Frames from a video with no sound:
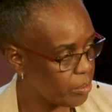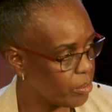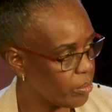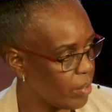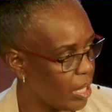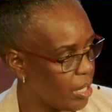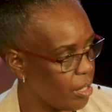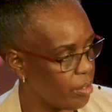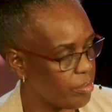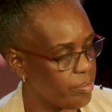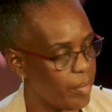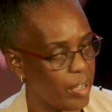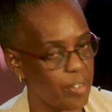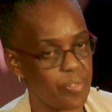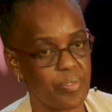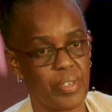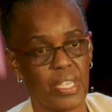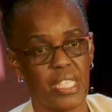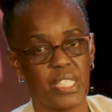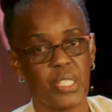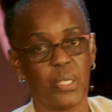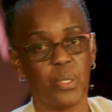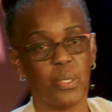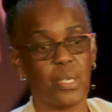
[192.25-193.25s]
one of my
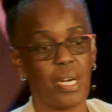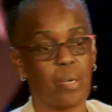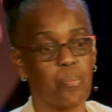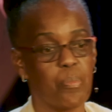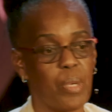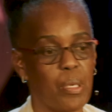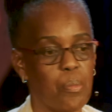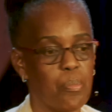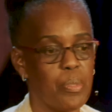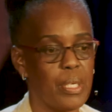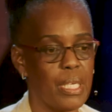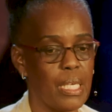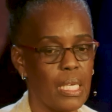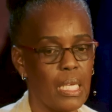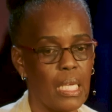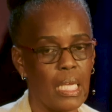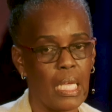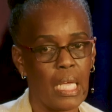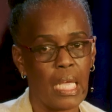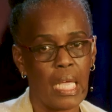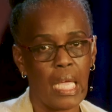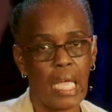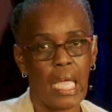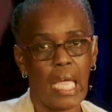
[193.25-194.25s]
friends got a baby,
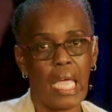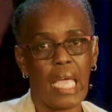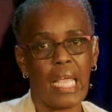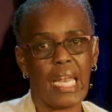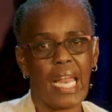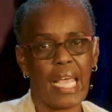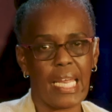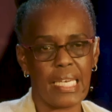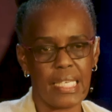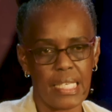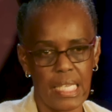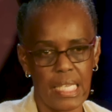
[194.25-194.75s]
and I